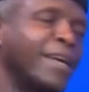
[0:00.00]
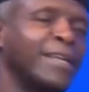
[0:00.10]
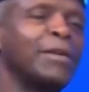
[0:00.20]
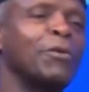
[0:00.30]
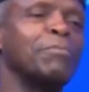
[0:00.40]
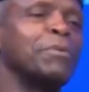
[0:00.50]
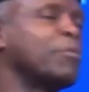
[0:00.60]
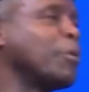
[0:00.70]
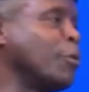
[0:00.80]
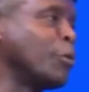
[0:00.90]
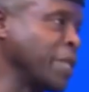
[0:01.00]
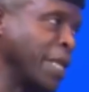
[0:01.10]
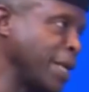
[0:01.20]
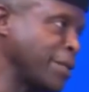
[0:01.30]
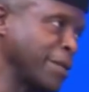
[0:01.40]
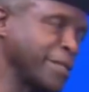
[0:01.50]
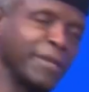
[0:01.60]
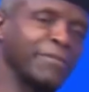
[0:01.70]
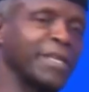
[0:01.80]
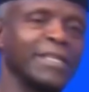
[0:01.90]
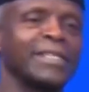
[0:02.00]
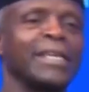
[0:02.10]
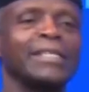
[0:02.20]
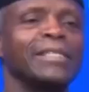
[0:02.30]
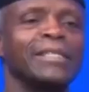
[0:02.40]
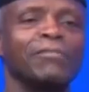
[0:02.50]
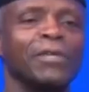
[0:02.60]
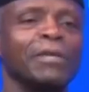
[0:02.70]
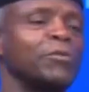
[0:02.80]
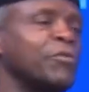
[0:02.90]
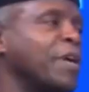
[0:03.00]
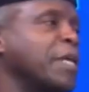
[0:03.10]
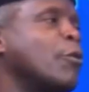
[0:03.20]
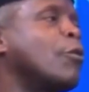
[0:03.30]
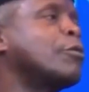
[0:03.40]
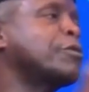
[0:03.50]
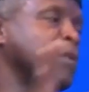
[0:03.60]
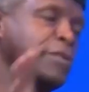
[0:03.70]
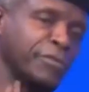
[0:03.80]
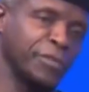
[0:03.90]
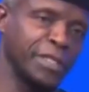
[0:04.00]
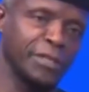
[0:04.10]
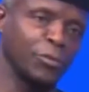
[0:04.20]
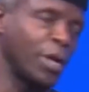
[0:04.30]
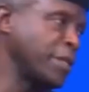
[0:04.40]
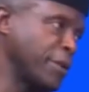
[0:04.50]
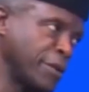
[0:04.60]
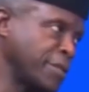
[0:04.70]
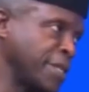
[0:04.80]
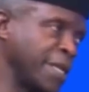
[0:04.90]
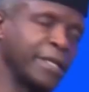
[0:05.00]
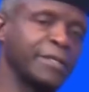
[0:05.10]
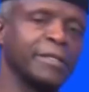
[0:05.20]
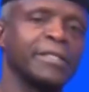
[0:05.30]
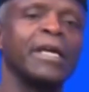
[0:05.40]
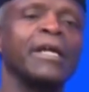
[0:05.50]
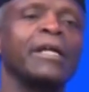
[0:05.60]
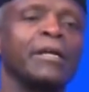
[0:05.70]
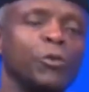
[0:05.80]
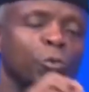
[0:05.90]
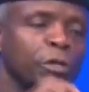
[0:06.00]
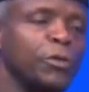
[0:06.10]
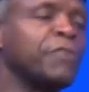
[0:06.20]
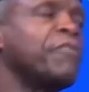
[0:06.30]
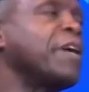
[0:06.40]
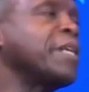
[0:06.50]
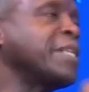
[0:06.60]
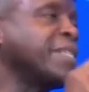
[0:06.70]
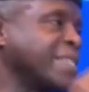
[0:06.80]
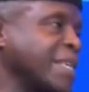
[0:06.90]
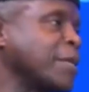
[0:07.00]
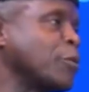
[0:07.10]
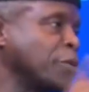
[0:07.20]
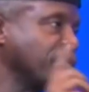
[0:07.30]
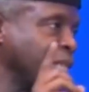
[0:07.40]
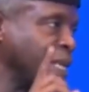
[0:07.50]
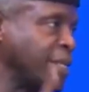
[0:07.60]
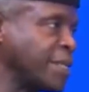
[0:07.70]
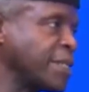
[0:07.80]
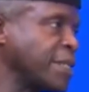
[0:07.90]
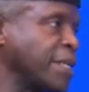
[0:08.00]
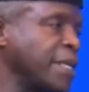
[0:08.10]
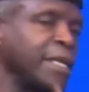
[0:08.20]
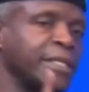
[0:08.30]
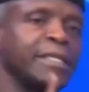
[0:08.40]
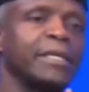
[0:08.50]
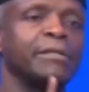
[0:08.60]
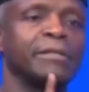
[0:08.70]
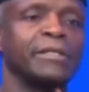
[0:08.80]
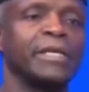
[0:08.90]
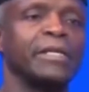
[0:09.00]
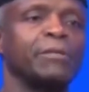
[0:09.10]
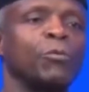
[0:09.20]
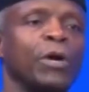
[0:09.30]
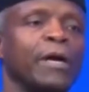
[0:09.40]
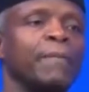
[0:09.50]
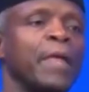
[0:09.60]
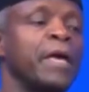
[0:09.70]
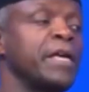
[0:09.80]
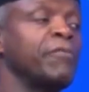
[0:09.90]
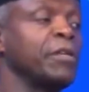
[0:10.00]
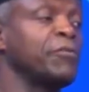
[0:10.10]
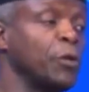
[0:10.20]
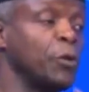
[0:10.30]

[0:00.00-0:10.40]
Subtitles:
is that when people lose elections, there's a tendency for them to find all sorts of reasons why they lost the elections. You will not find a single state where, even if